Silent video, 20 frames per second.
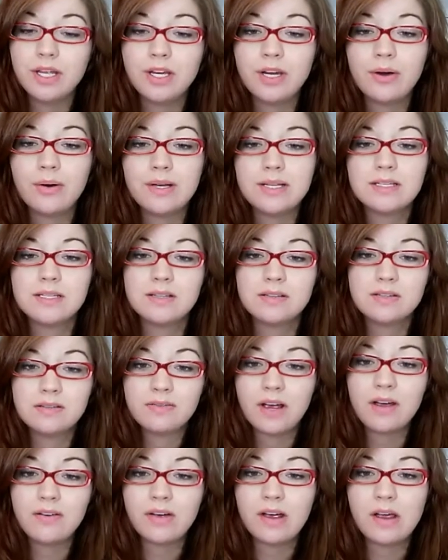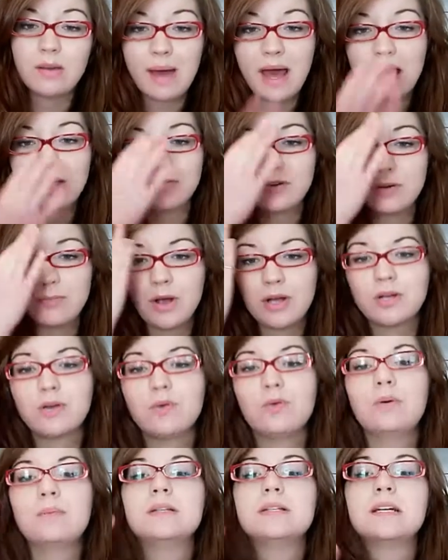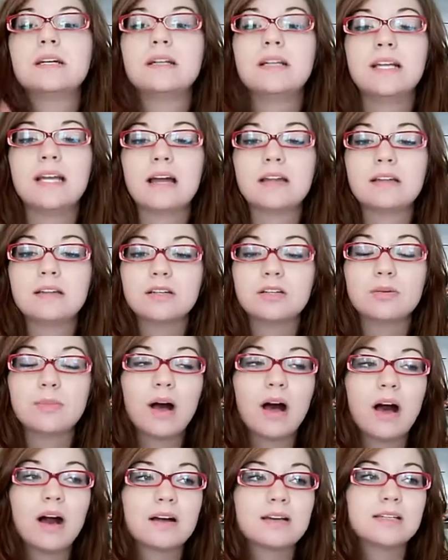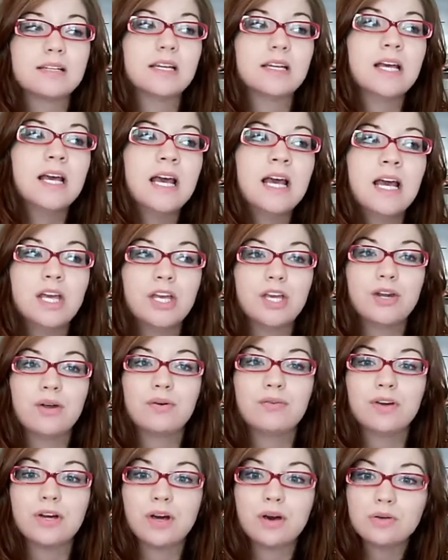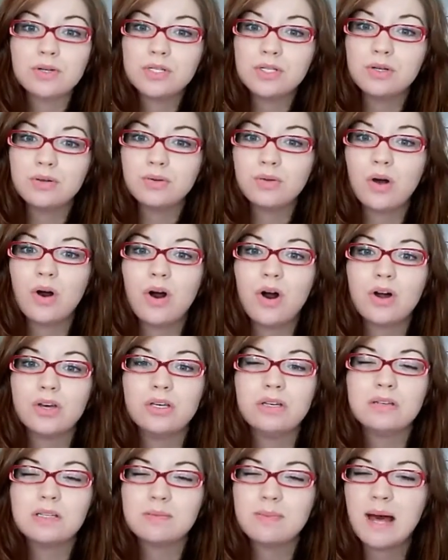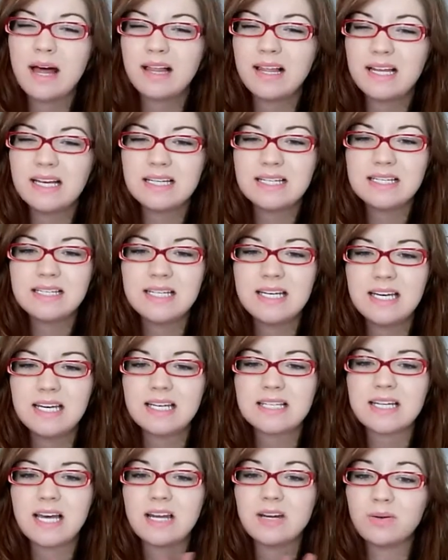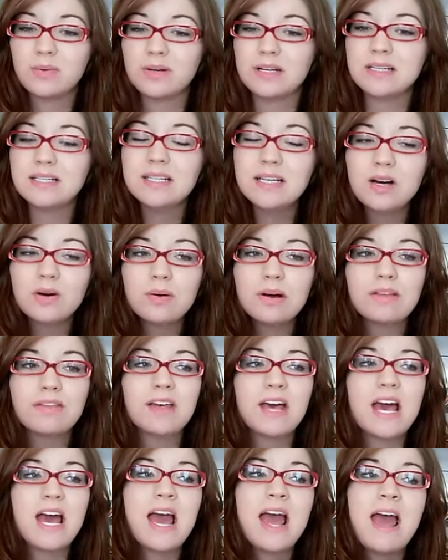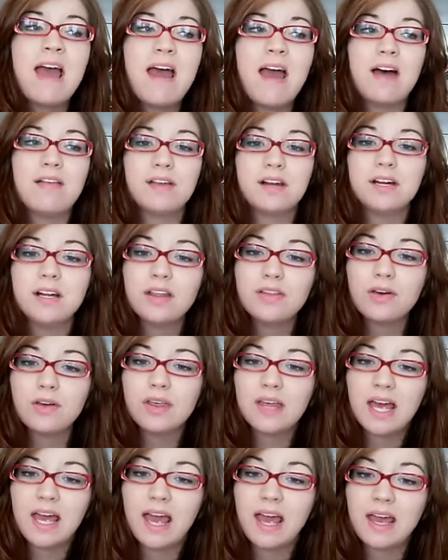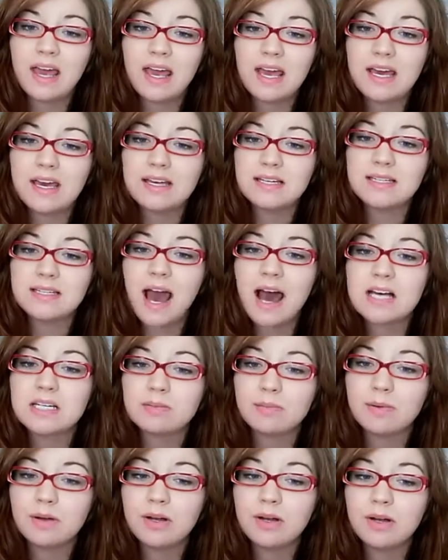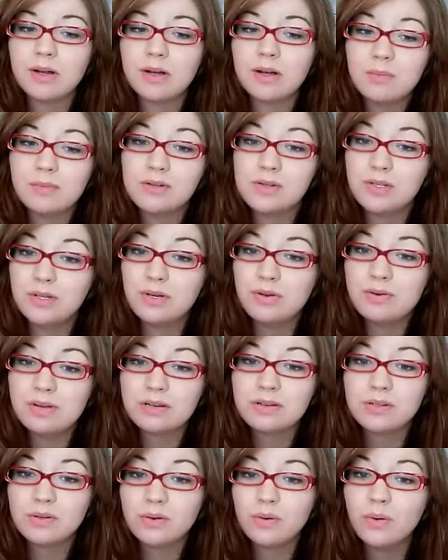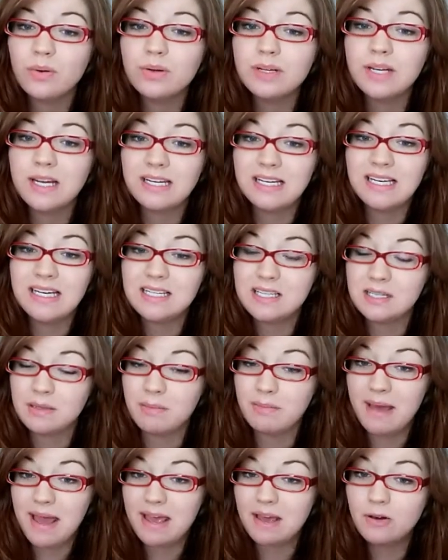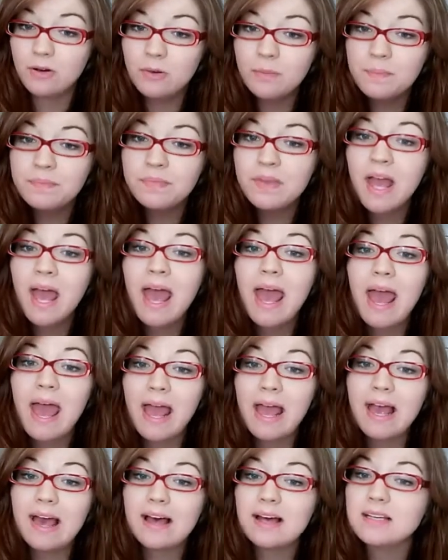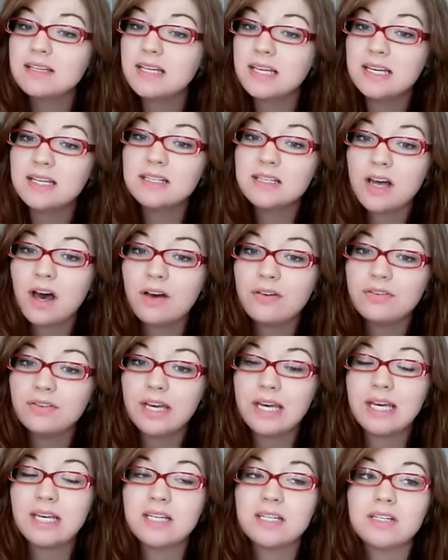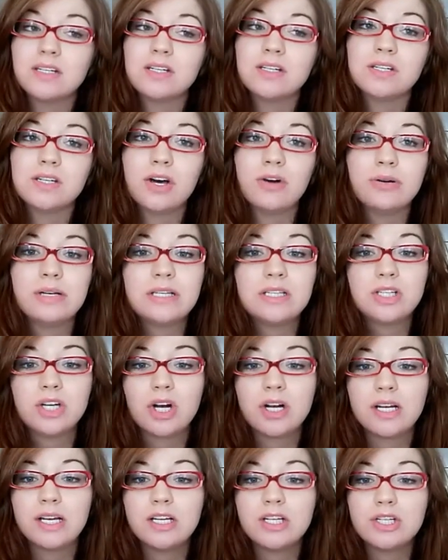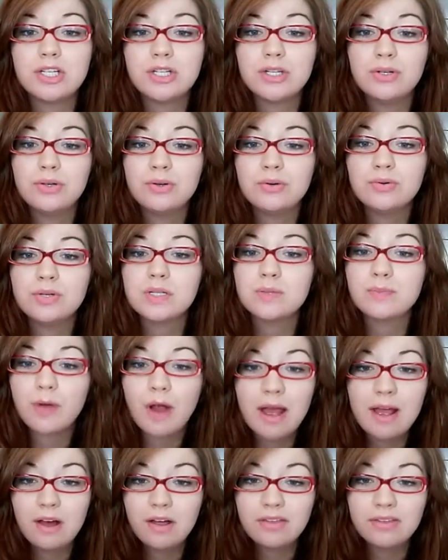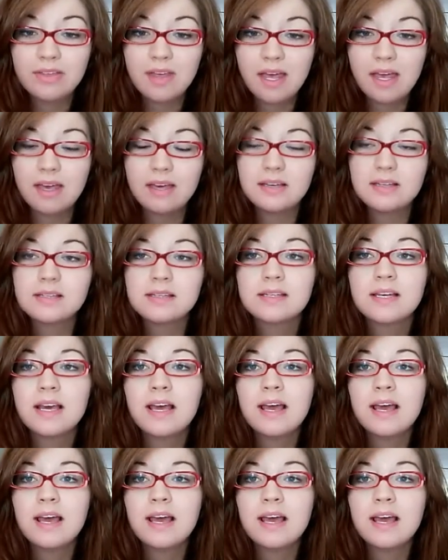You know, it's very, very bad for a pregnant woman to clean out a litter box, and, you know, if it goes too long, you smell it, it stinks, I don't want to deal with it. And then another thing is Casper is almost 2 years old, and he is a male, and he is not fixed, so he started to spray on things.